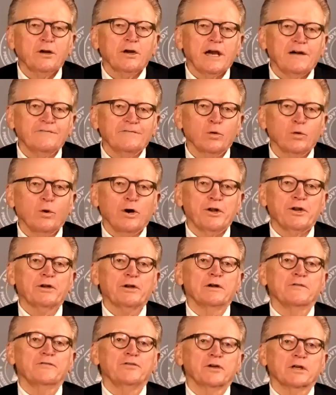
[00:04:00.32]
you don't have to
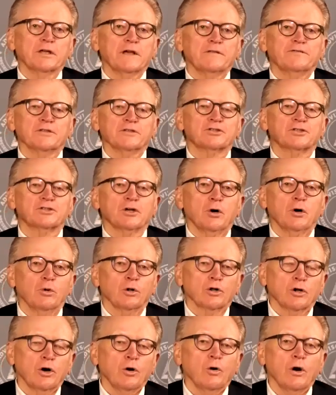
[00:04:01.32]
wonder if the show
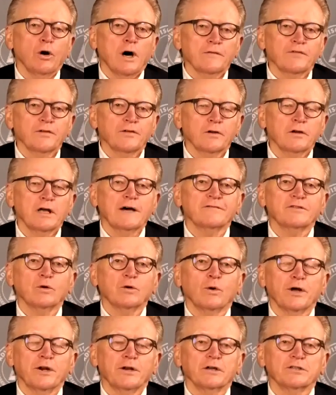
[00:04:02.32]
will go off. You don't have
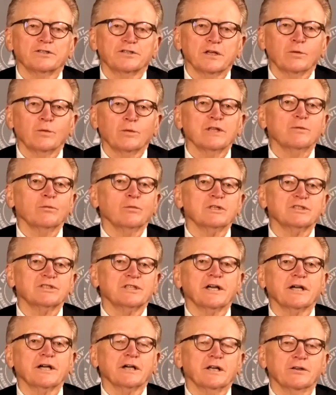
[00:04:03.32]
to wonder, gee,
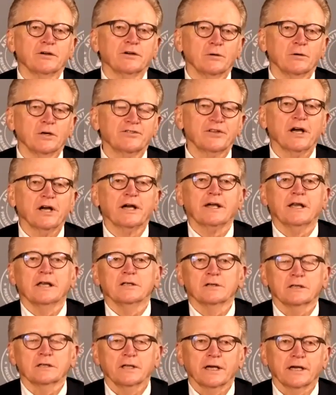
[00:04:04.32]
what's he going to do? What's that going
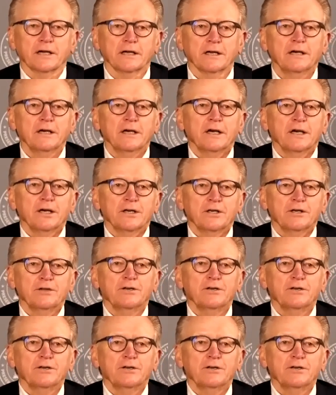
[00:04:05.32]
to look like? You